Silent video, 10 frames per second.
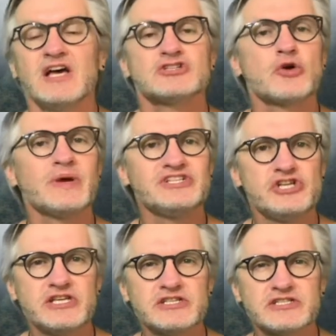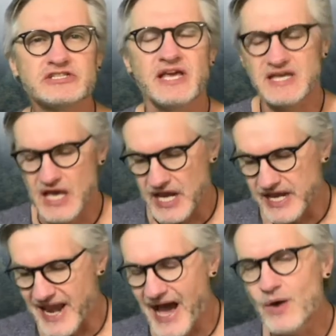So when Jesus said,
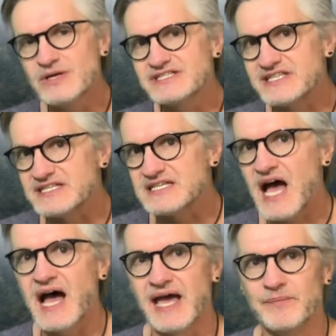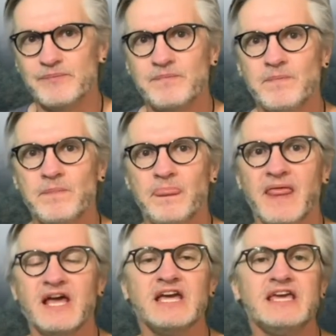"Now is the time,"
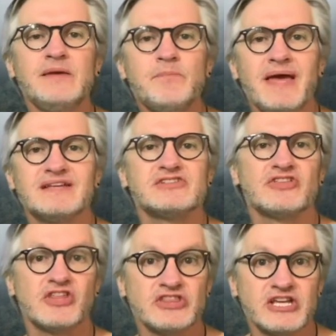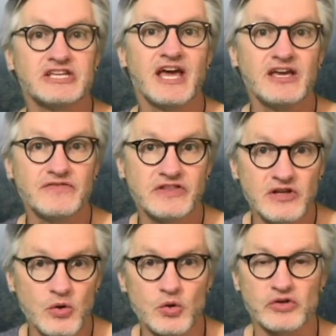he meant that the day of the
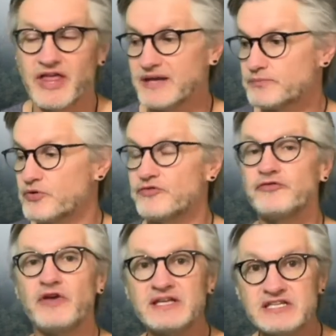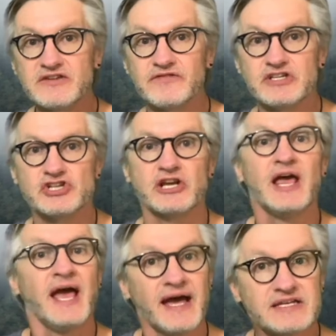Lord, that prophetic vision,
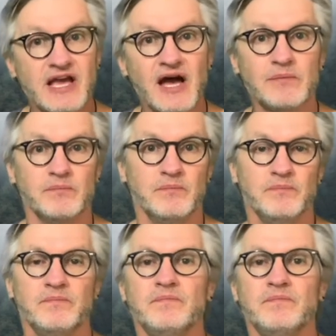had come.